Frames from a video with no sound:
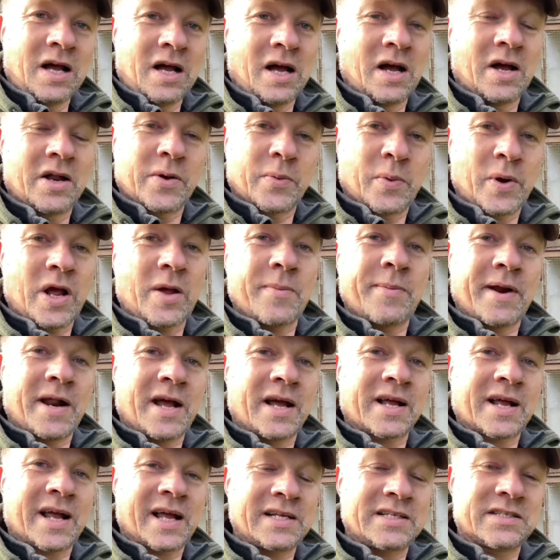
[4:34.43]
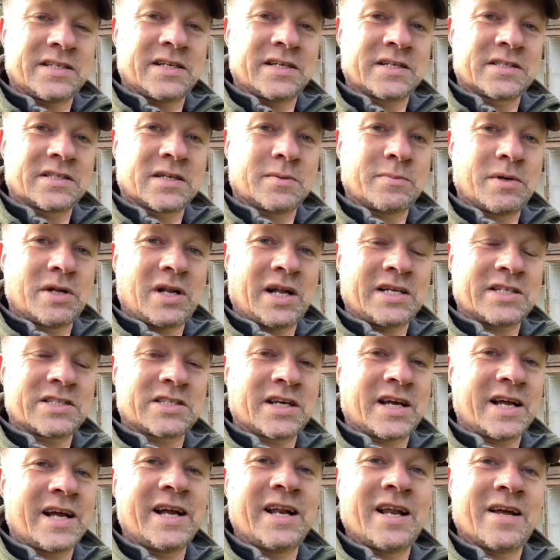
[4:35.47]
and we open our gates in the summer, let's
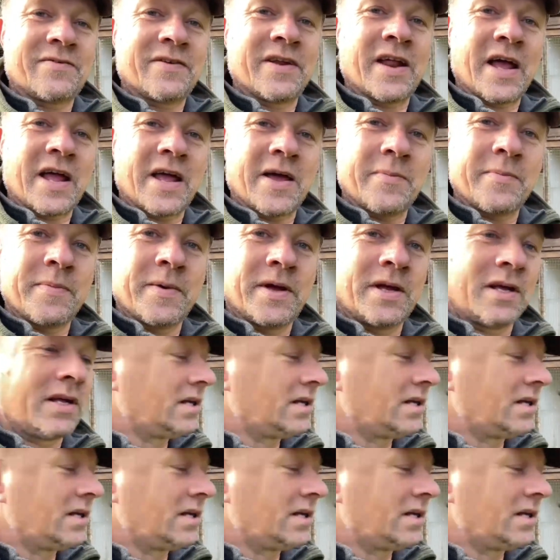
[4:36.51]
say 11 a.m.,